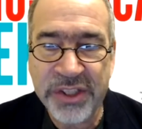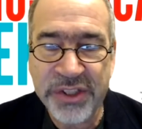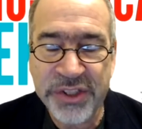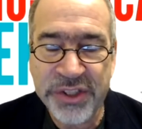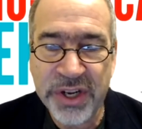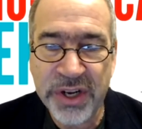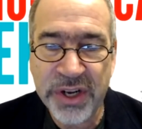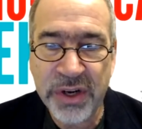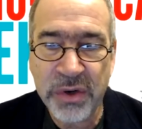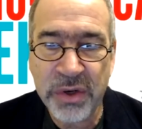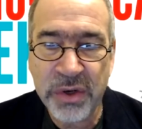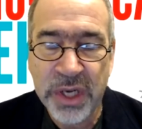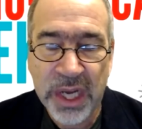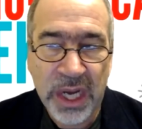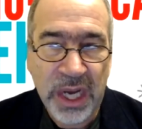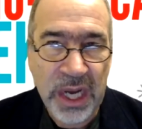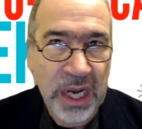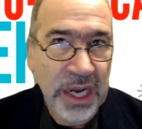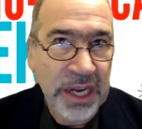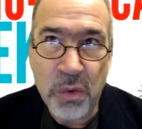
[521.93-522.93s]
So
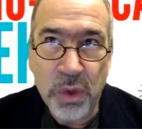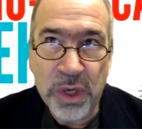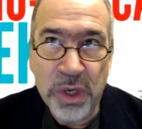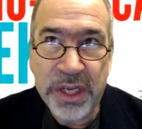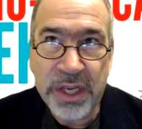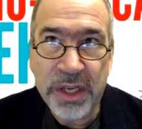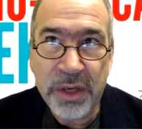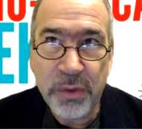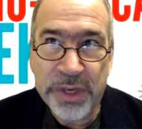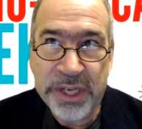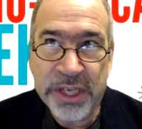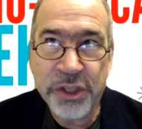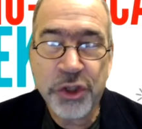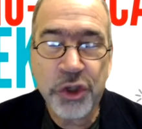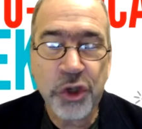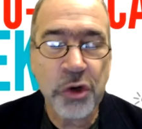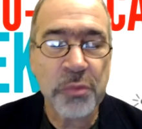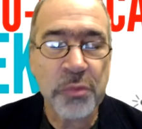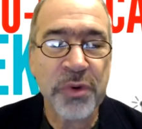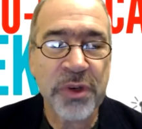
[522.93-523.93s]
we
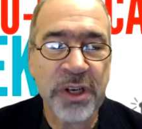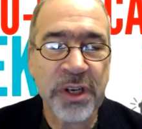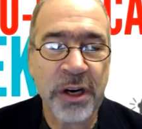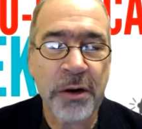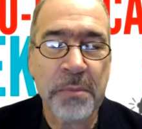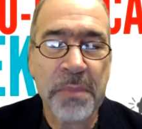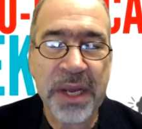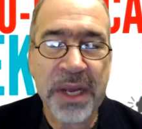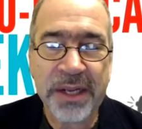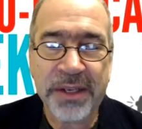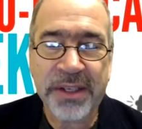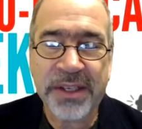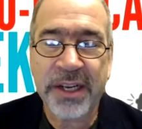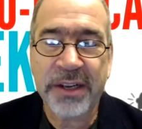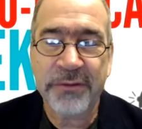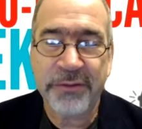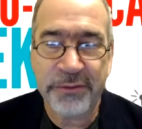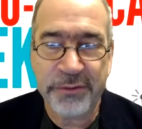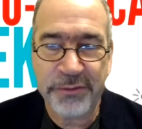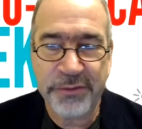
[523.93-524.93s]
interpret our
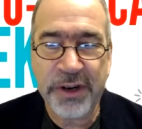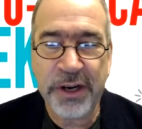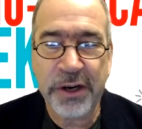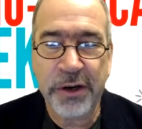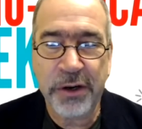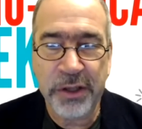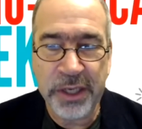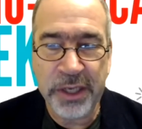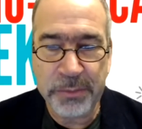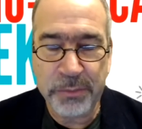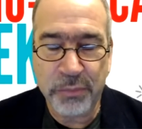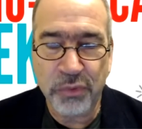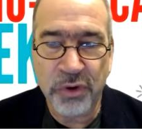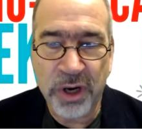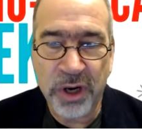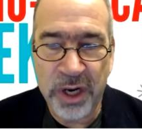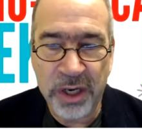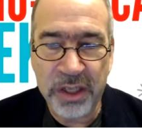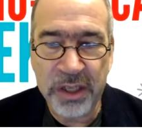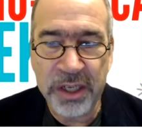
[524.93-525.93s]
mandate fairly
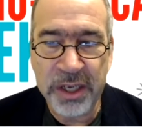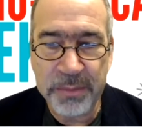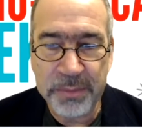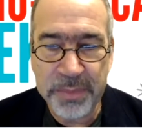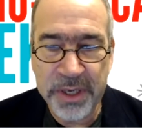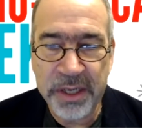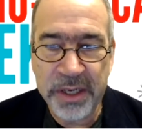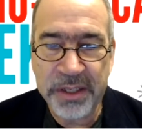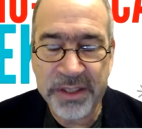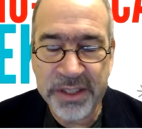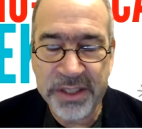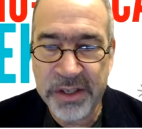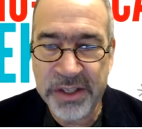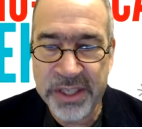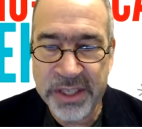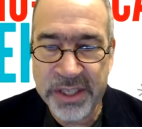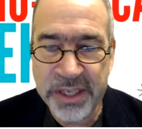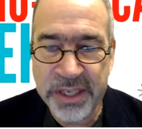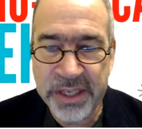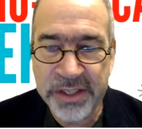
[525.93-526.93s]
broadly, but
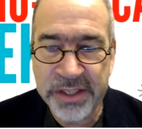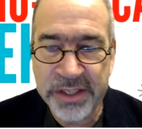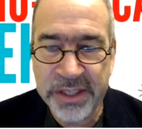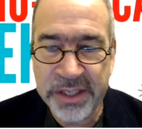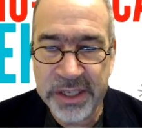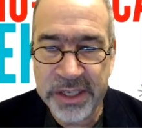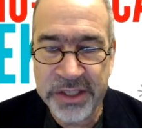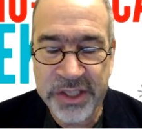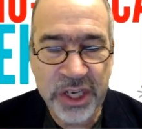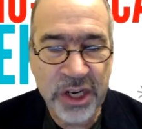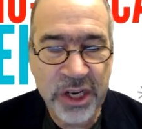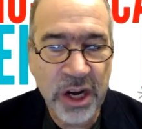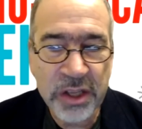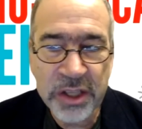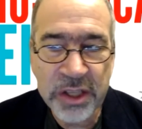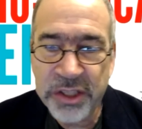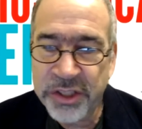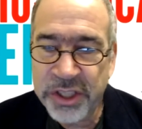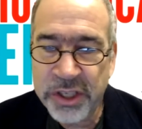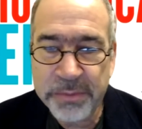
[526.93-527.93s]
it's a
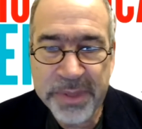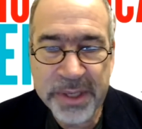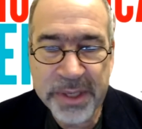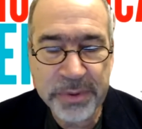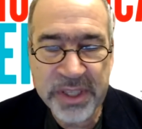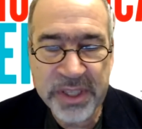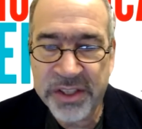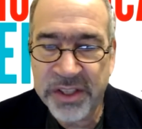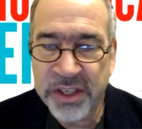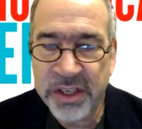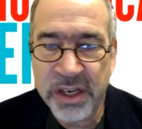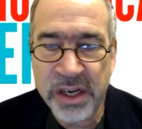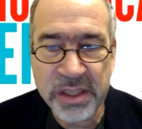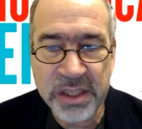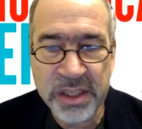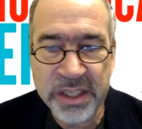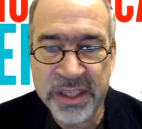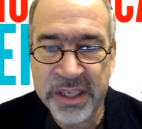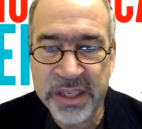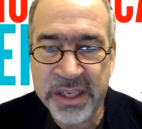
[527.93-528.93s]
call-in show. People like to call
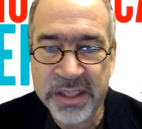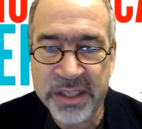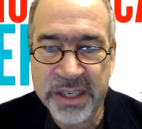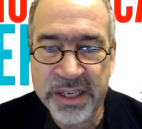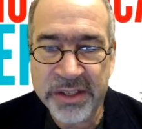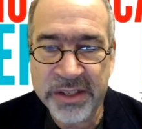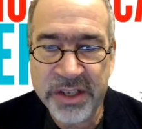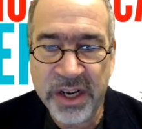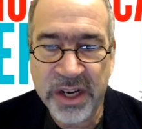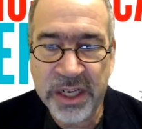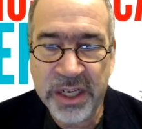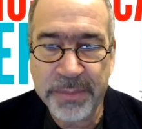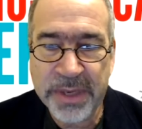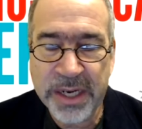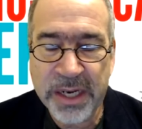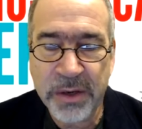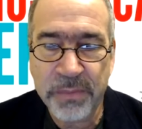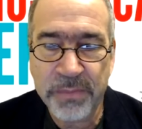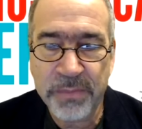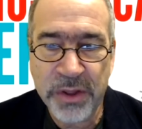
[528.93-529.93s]
in and talk
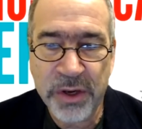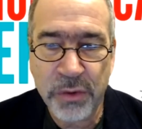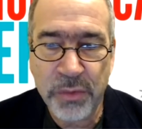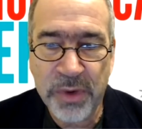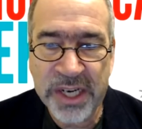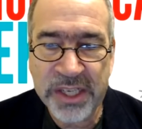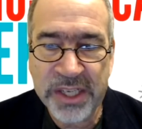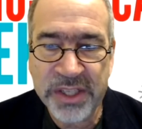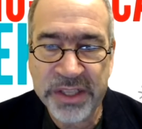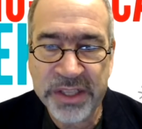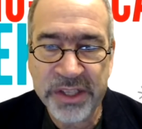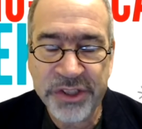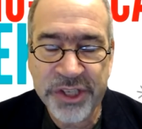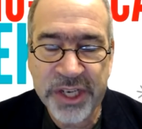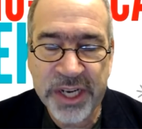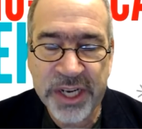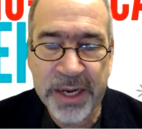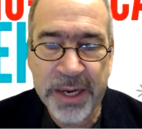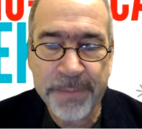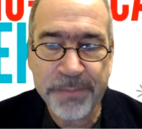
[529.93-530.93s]
about their rights on the
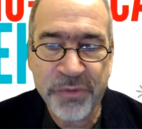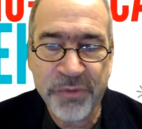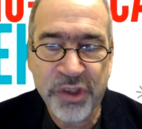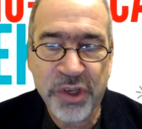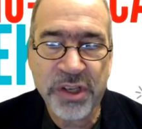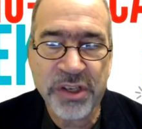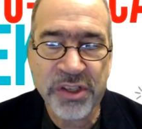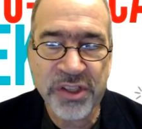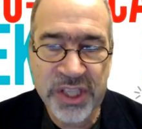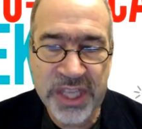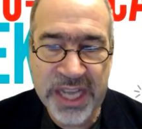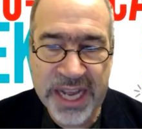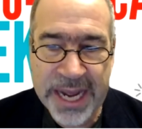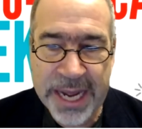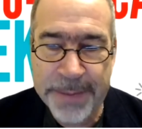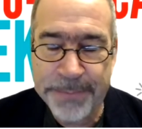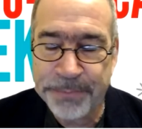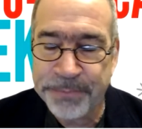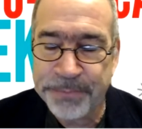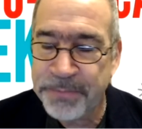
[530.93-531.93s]
job. So there's
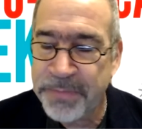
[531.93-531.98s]
that.